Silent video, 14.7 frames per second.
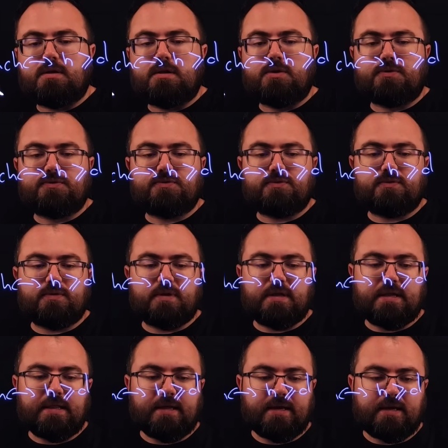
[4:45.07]
looks
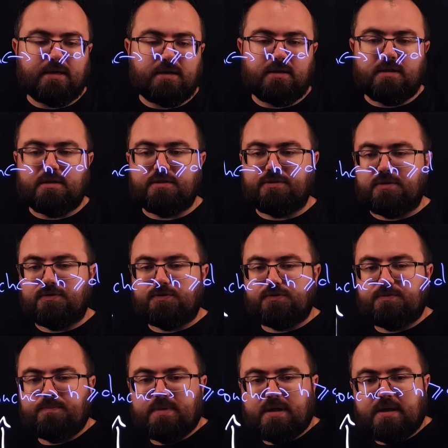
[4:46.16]
like
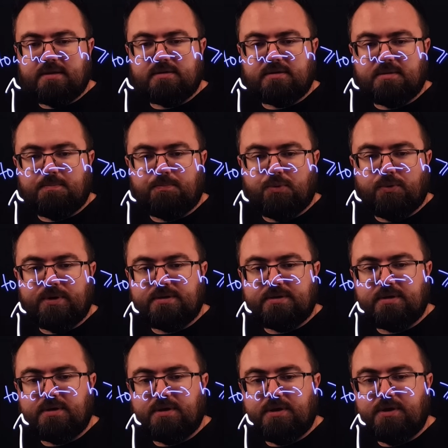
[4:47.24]
this. And the
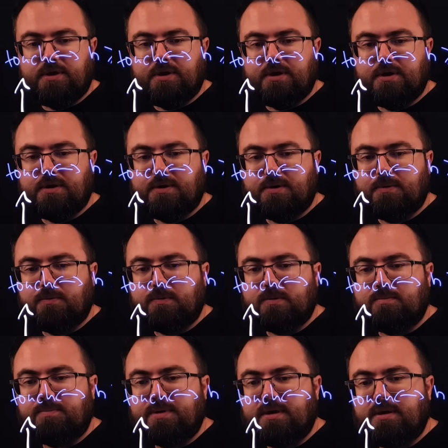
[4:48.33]
point here will
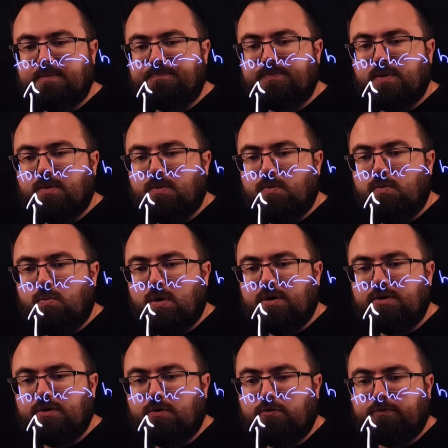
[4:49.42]
be
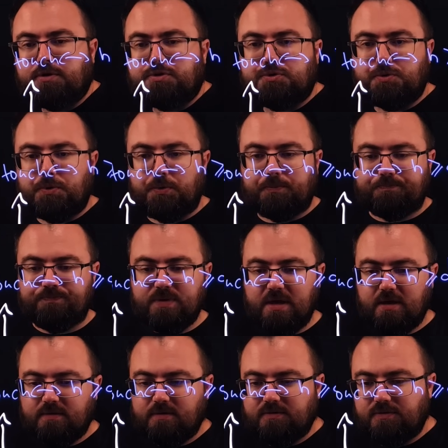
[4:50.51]
1 over 2.
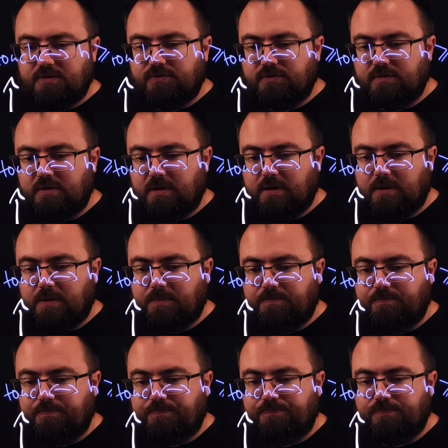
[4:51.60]
This is
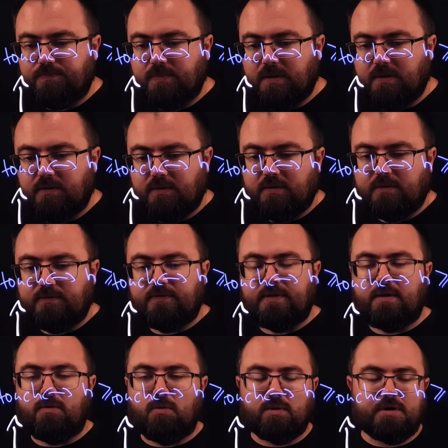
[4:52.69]
um,
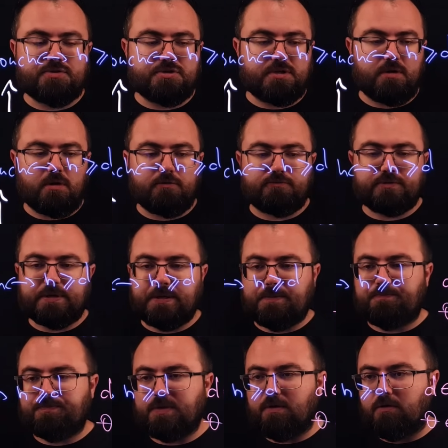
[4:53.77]
the origin of,
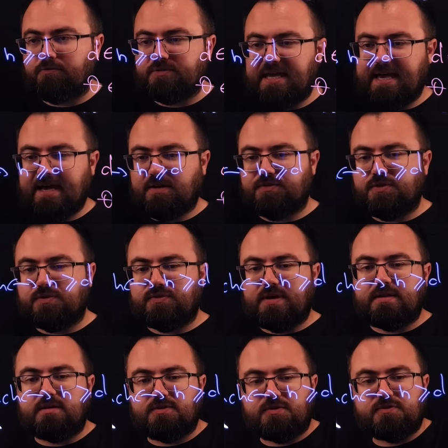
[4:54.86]
um, of the axis,
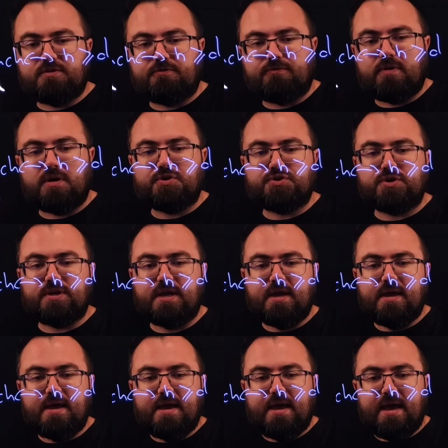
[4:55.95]
and this is the function
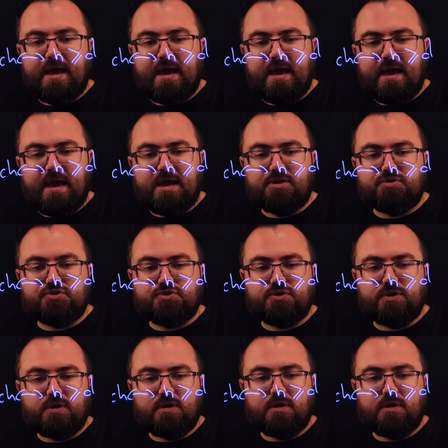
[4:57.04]
h